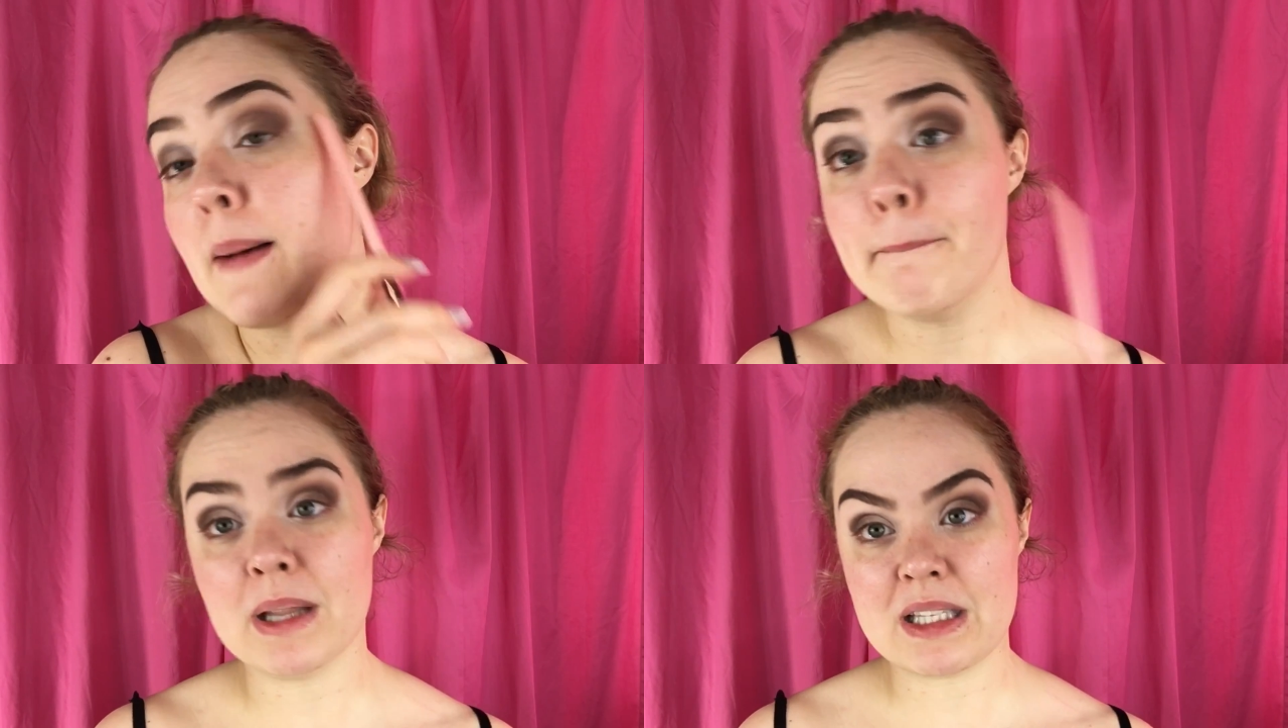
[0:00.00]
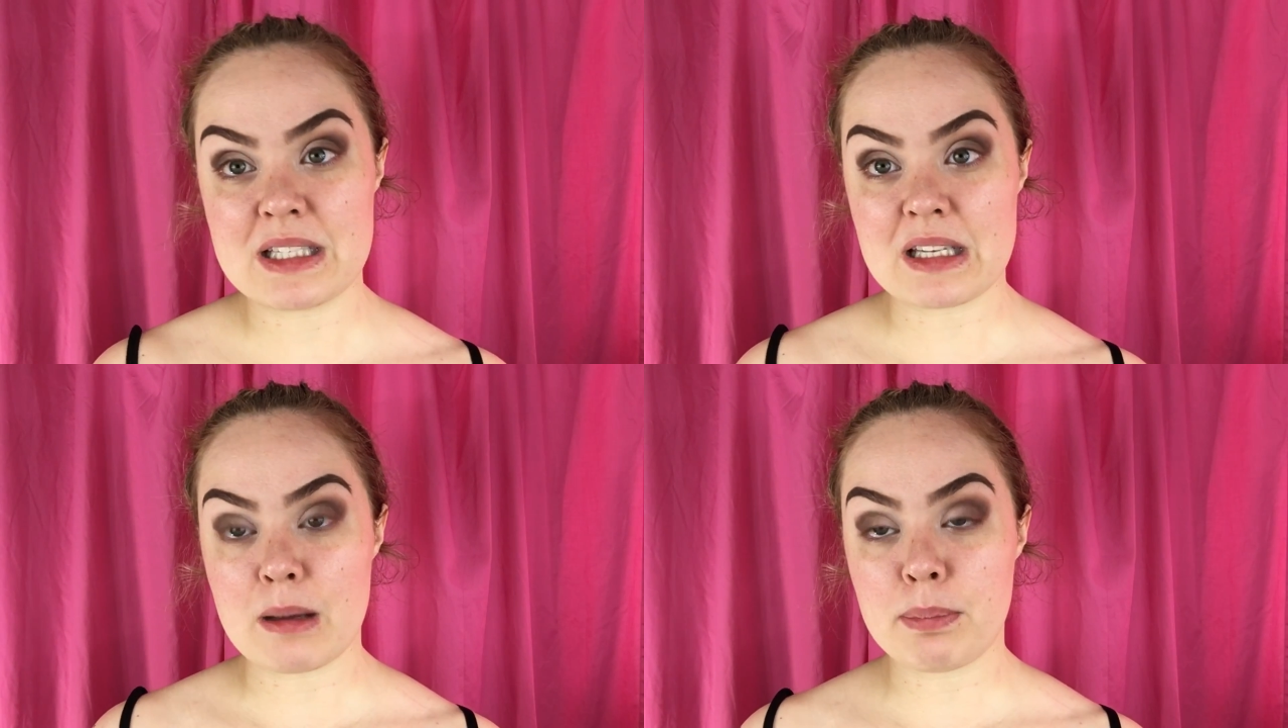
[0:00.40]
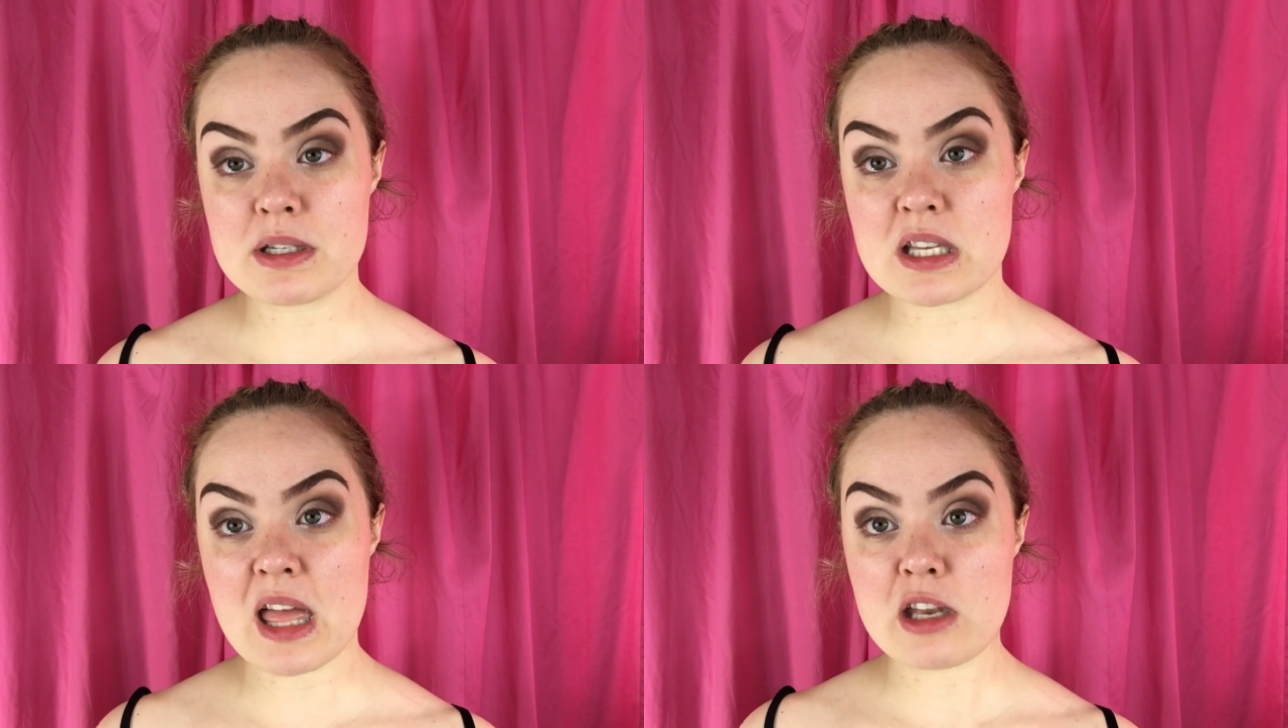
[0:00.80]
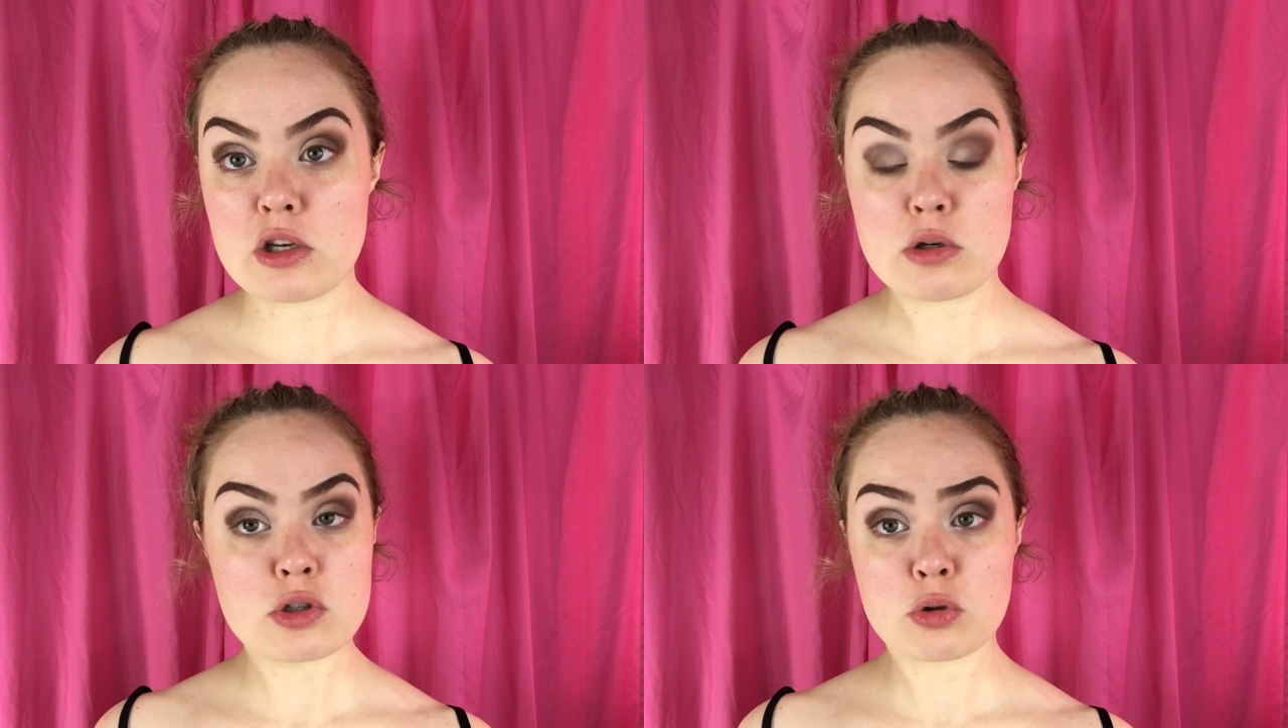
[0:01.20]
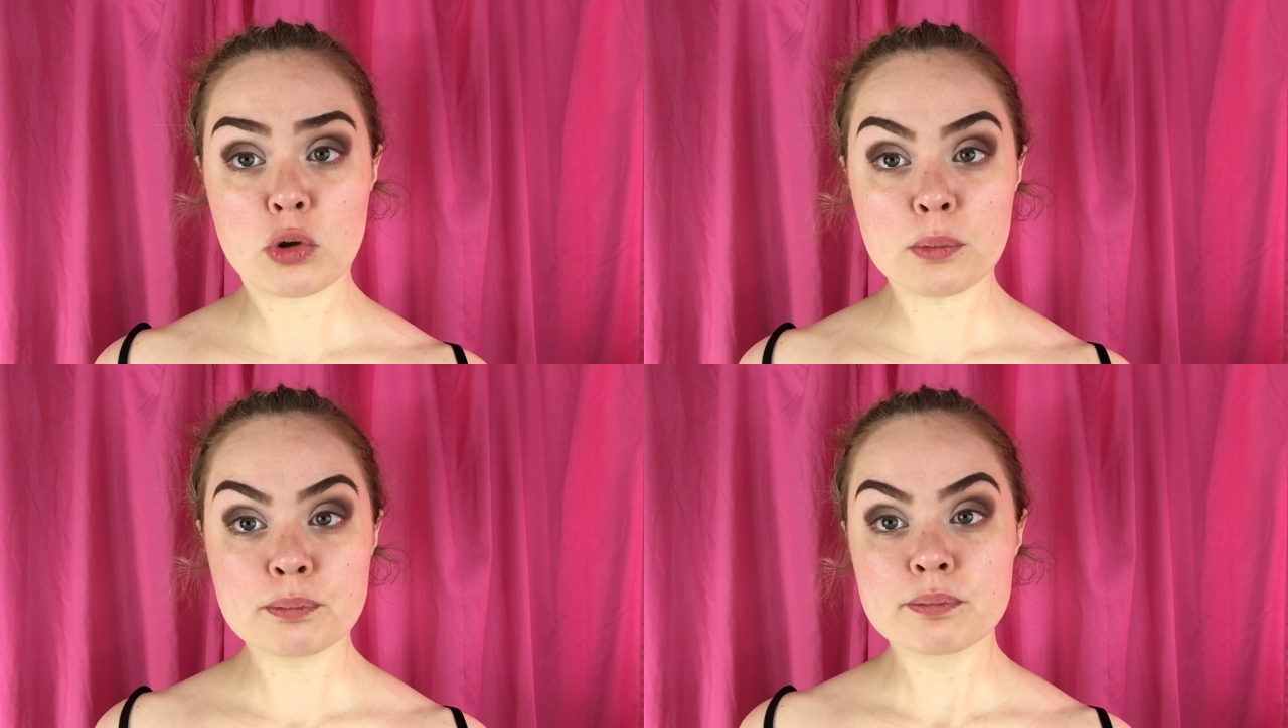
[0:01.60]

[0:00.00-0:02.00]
blending up into that neutral.